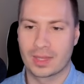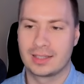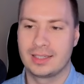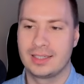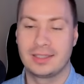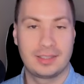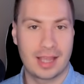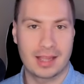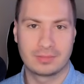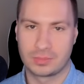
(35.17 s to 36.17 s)
The
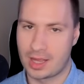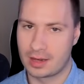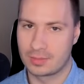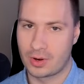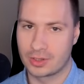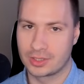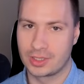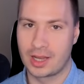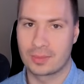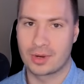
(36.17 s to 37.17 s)
ETA,
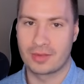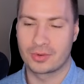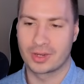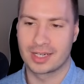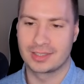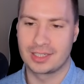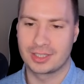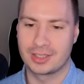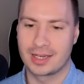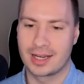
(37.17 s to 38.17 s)
nonpartisan nonprofit
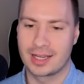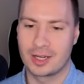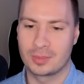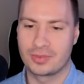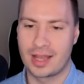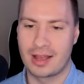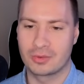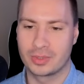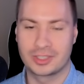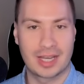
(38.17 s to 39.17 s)
organization that I helped found
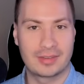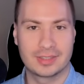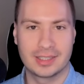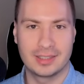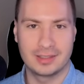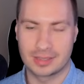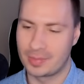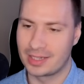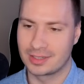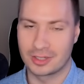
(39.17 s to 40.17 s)
with Jive and Lily,
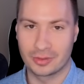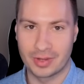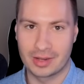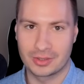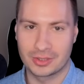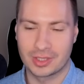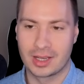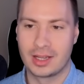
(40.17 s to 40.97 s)
amazing co-founders.